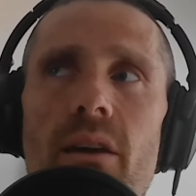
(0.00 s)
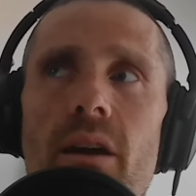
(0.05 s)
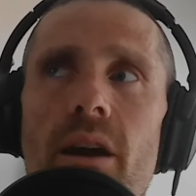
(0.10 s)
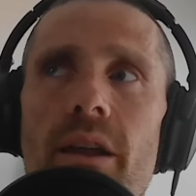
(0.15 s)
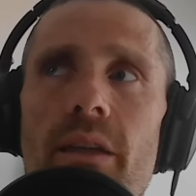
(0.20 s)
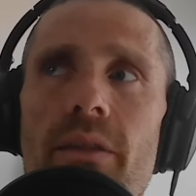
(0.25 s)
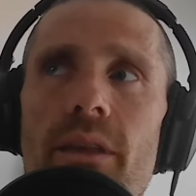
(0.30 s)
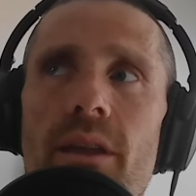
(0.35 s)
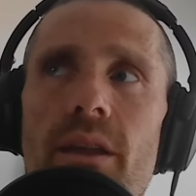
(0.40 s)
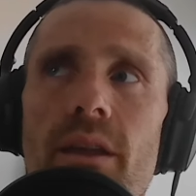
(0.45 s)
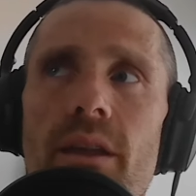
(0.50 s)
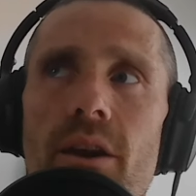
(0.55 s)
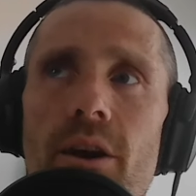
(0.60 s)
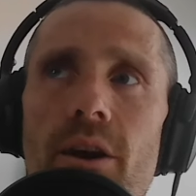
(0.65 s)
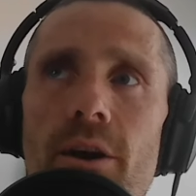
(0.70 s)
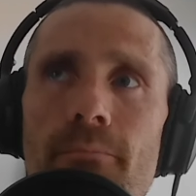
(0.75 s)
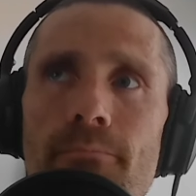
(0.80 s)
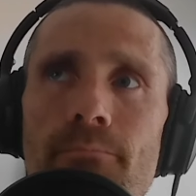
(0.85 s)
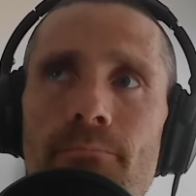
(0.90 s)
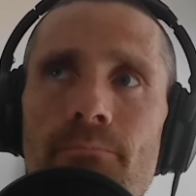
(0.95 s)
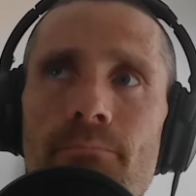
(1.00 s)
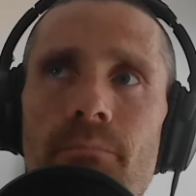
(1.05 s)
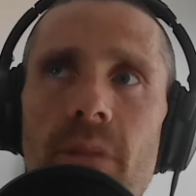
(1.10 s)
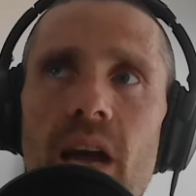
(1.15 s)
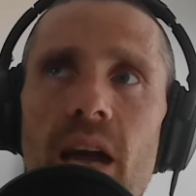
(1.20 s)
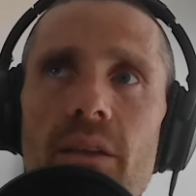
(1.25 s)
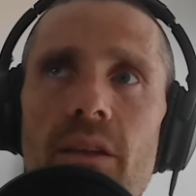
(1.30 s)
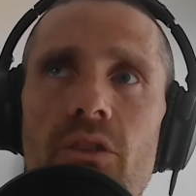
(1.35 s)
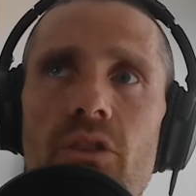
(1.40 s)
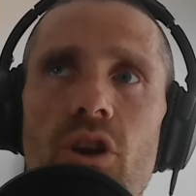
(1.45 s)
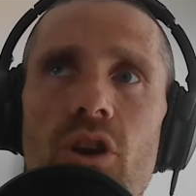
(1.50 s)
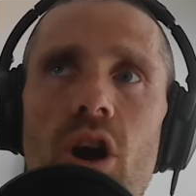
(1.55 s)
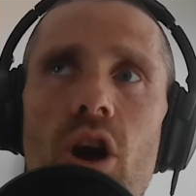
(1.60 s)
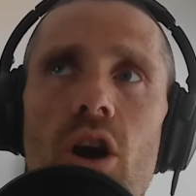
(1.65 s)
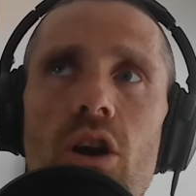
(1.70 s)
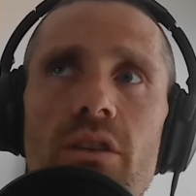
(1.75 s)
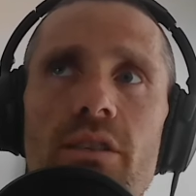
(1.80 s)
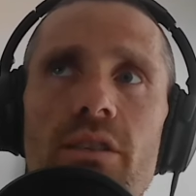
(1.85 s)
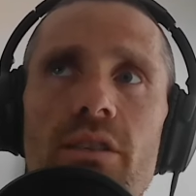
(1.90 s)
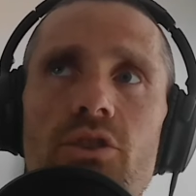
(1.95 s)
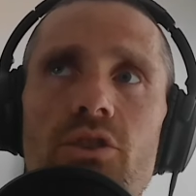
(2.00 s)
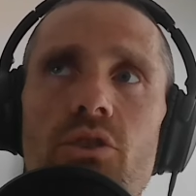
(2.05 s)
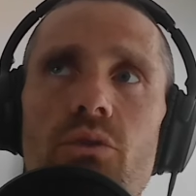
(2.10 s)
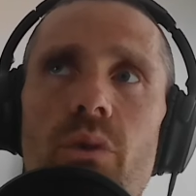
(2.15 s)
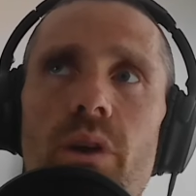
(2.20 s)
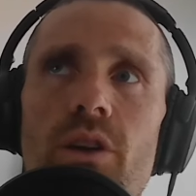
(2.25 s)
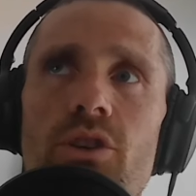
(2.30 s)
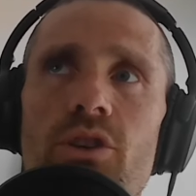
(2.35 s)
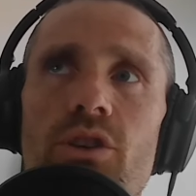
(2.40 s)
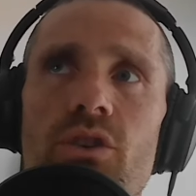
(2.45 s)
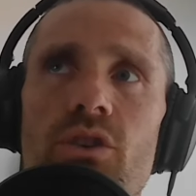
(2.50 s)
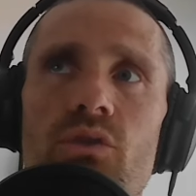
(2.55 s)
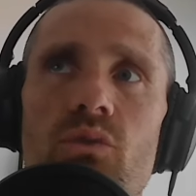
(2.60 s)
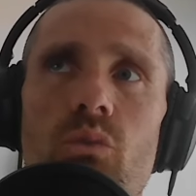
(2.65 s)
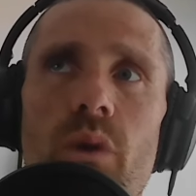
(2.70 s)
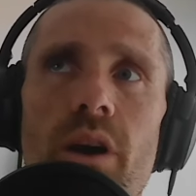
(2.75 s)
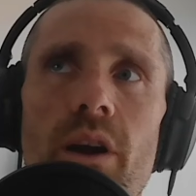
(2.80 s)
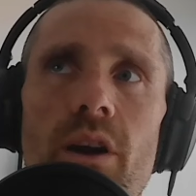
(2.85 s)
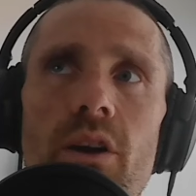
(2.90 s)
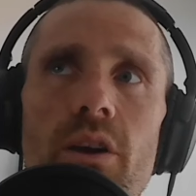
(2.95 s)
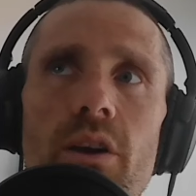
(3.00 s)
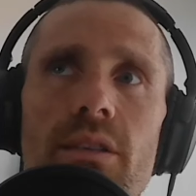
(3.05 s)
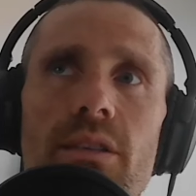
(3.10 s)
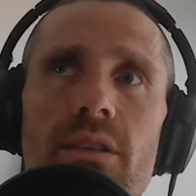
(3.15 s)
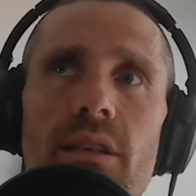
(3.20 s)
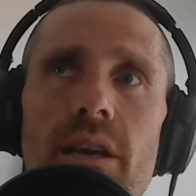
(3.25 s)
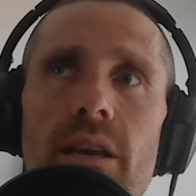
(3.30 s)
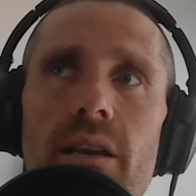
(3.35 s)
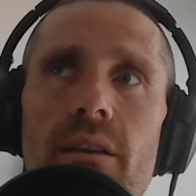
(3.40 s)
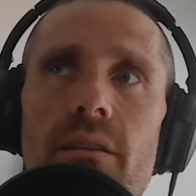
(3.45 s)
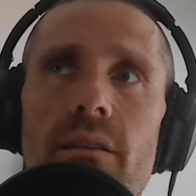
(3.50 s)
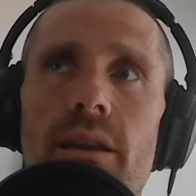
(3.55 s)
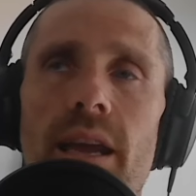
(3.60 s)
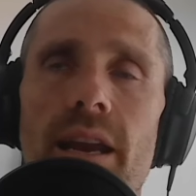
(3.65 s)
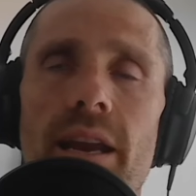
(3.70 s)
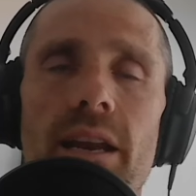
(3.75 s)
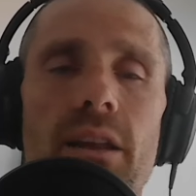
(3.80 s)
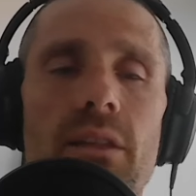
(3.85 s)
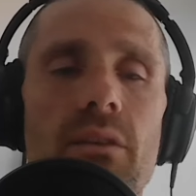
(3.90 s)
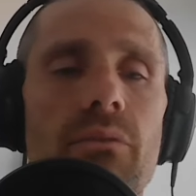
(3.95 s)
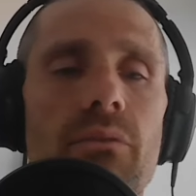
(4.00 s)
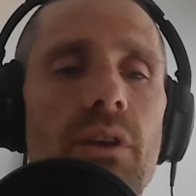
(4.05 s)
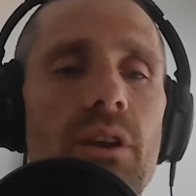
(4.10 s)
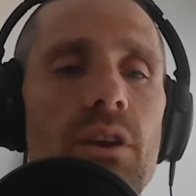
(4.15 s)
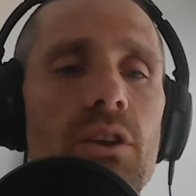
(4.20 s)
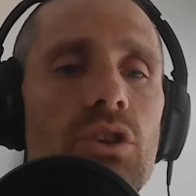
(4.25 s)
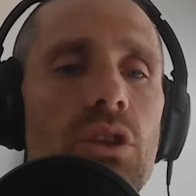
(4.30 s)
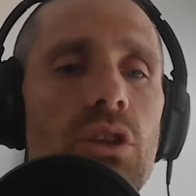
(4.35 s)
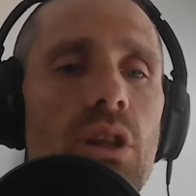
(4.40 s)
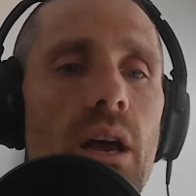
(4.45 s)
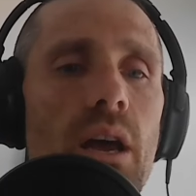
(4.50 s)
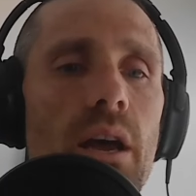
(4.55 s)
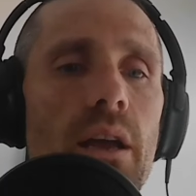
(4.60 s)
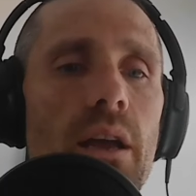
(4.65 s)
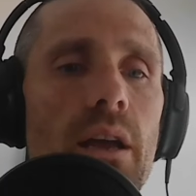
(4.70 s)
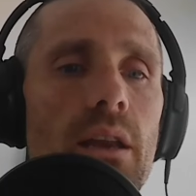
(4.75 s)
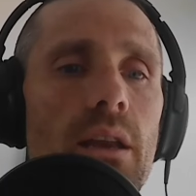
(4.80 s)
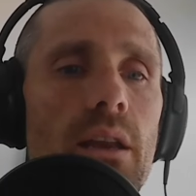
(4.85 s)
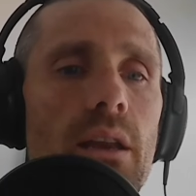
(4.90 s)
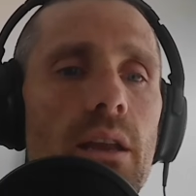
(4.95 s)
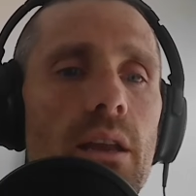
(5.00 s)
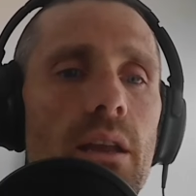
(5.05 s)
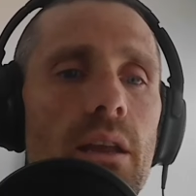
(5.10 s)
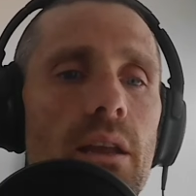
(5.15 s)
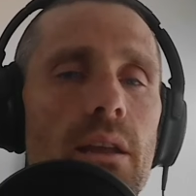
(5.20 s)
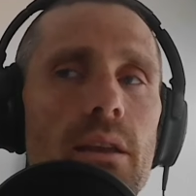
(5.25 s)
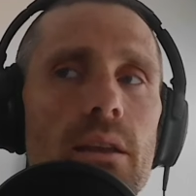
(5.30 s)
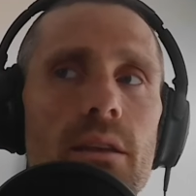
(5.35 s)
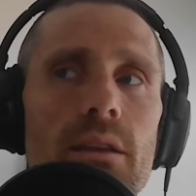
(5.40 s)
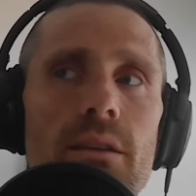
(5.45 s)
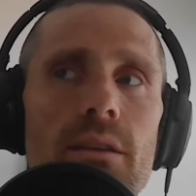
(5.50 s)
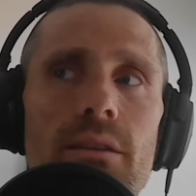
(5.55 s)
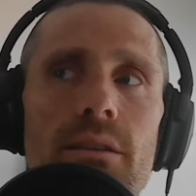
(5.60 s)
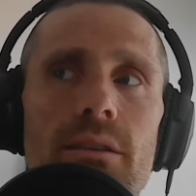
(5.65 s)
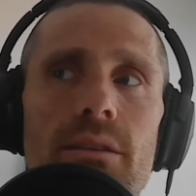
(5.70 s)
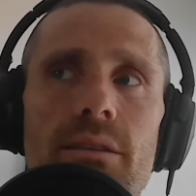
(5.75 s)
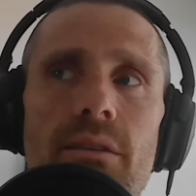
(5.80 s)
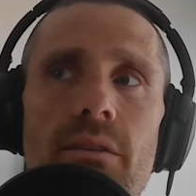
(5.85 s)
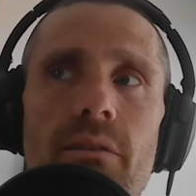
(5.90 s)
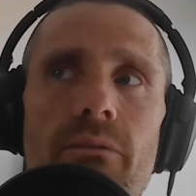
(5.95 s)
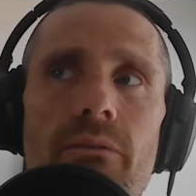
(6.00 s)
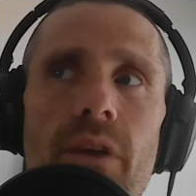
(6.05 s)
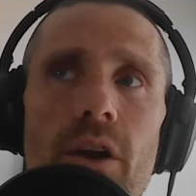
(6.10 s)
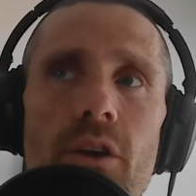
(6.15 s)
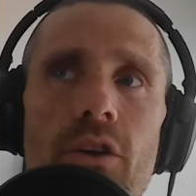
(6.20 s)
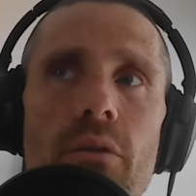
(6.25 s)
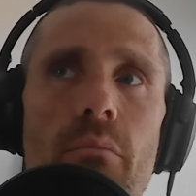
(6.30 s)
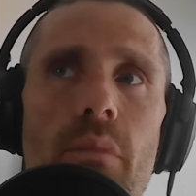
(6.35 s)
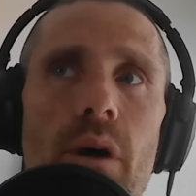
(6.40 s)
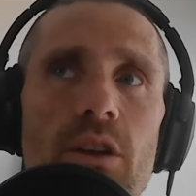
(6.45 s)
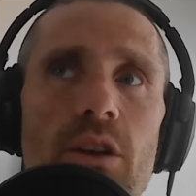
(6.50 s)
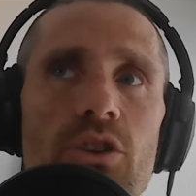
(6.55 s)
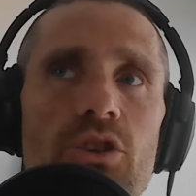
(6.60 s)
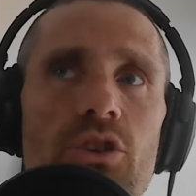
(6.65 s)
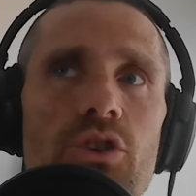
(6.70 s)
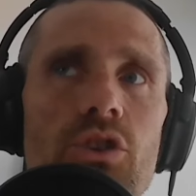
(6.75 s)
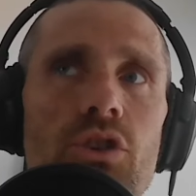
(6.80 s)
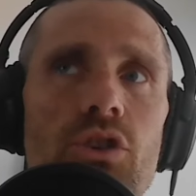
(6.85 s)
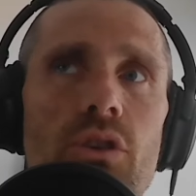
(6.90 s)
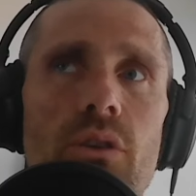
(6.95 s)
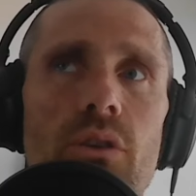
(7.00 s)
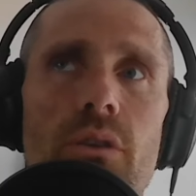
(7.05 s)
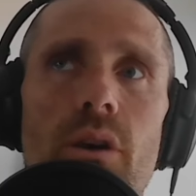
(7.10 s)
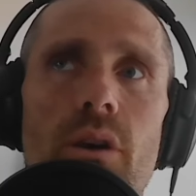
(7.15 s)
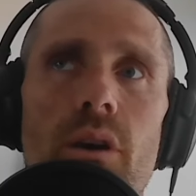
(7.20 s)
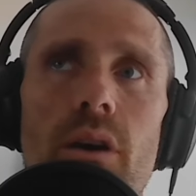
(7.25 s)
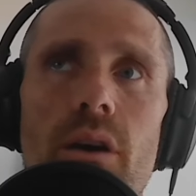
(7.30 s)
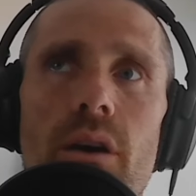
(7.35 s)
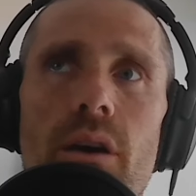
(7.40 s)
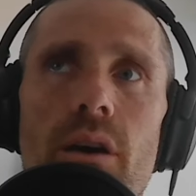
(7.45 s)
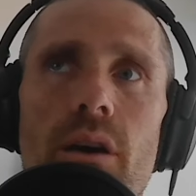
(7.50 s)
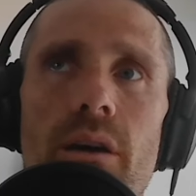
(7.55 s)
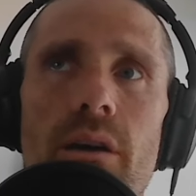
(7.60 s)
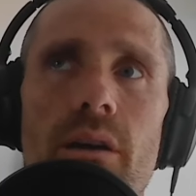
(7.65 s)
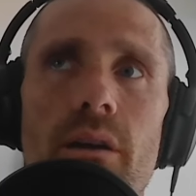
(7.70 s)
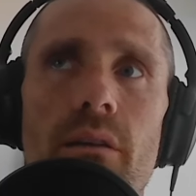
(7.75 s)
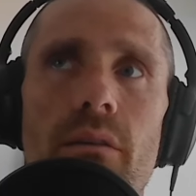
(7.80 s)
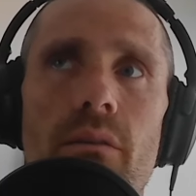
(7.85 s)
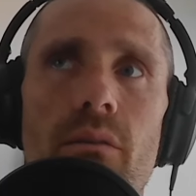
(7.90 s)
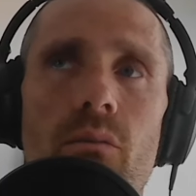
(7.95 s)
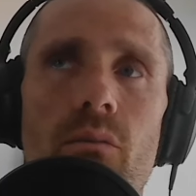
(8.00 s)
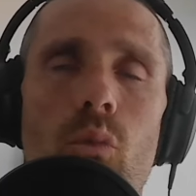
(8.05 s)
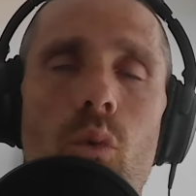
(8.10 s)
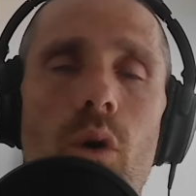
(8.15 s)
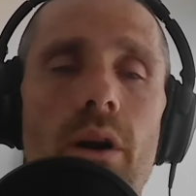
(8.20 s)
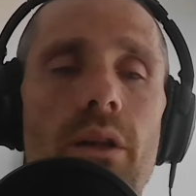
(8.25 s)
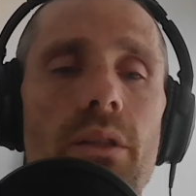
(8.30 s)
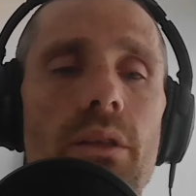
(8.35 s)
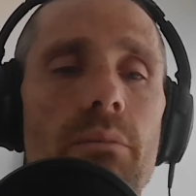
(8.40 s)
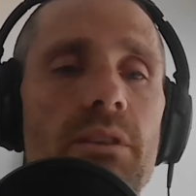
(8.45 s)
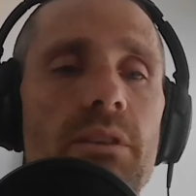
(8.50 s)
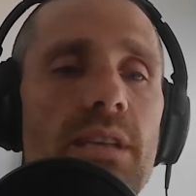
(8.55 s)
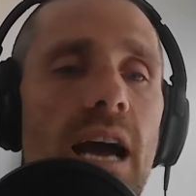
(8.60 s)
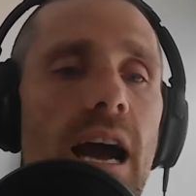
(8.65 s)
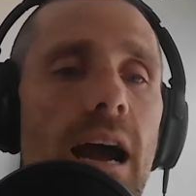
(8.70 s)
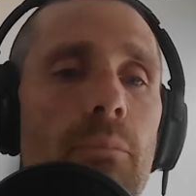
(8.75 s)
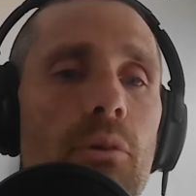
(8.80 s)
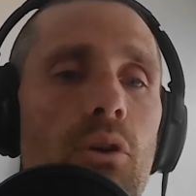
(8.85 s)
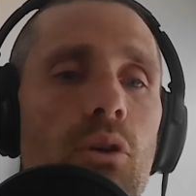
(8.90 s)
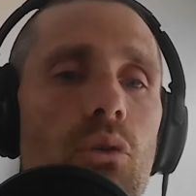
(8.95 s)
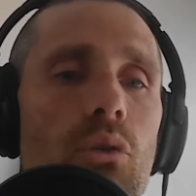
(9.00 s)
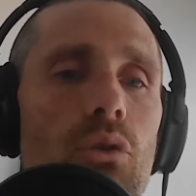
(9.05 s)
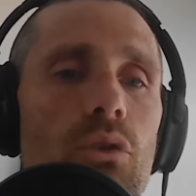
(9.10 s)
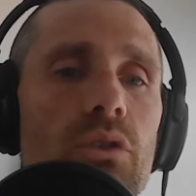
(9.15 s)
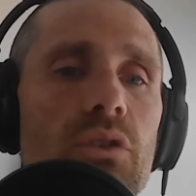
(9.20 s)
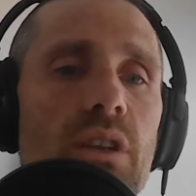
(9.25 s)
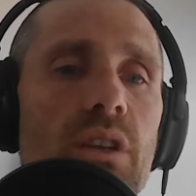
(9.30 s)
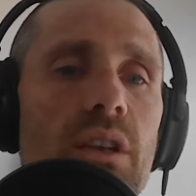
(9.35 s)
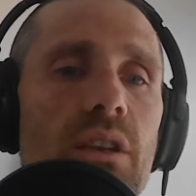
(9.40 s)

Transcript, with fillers: I think, um, I think there are situations where it's like getting to the finish line is very much the one of the top goals,